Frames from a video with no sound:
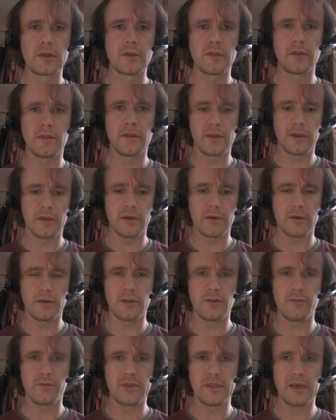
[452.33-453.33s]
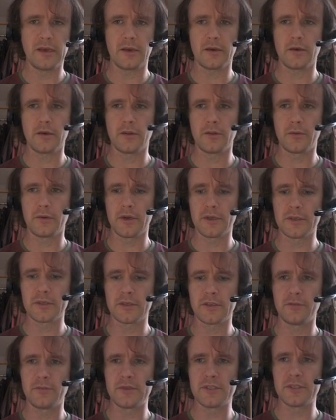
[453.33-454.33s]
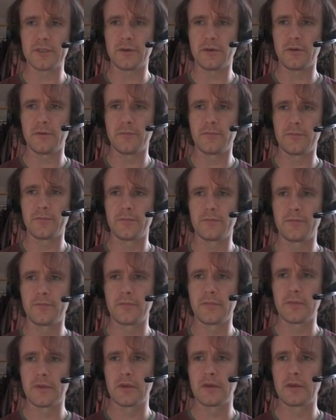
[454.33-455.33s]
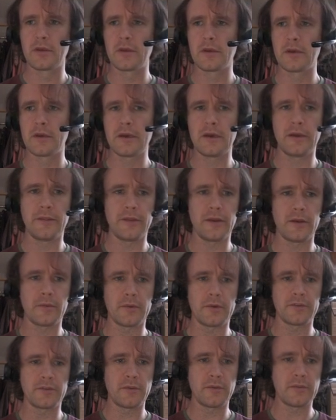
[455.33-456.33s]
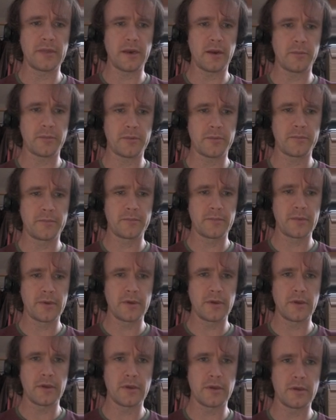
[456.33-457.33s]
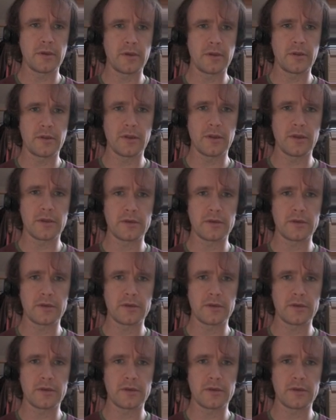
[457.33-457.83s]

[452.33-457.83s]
then give me that. Otherwise, give me 0. And then I'm going to sum that up. I